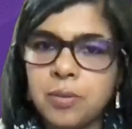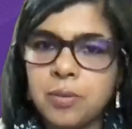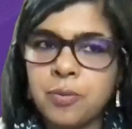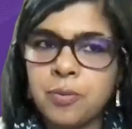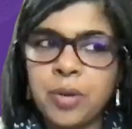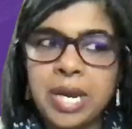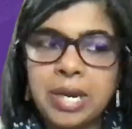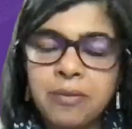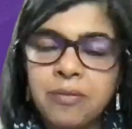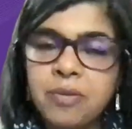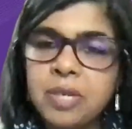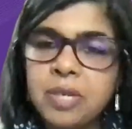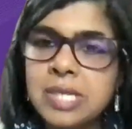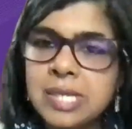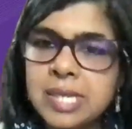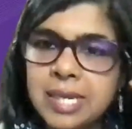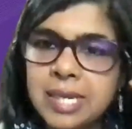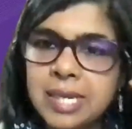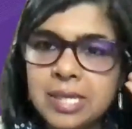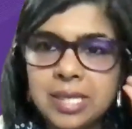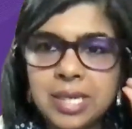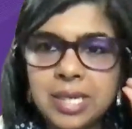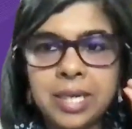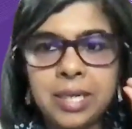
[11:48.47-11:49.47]
when we
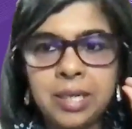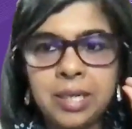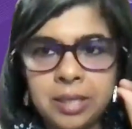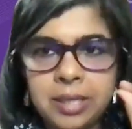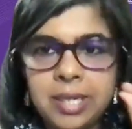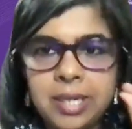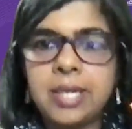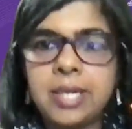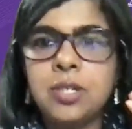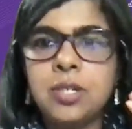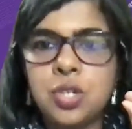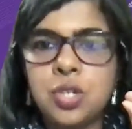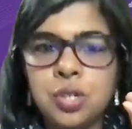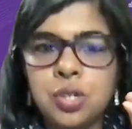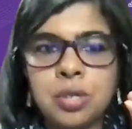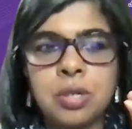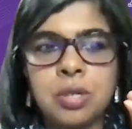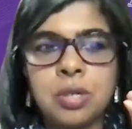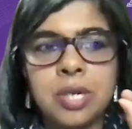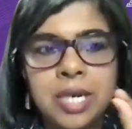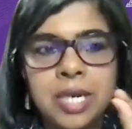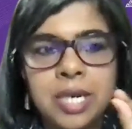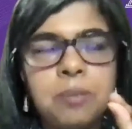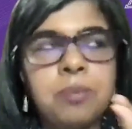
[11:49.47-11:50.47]
say it's
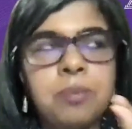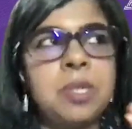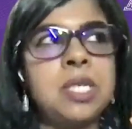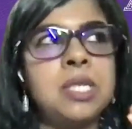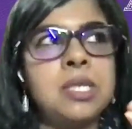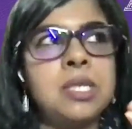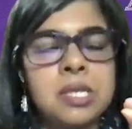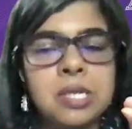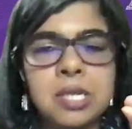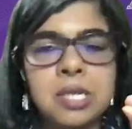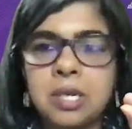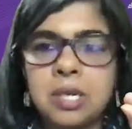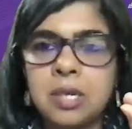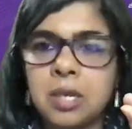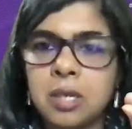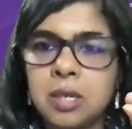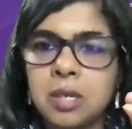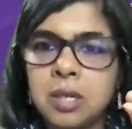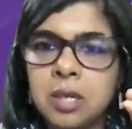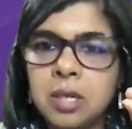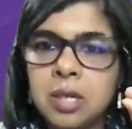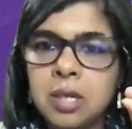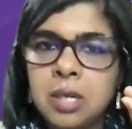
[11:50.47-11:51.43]
intentional, it means, Tina,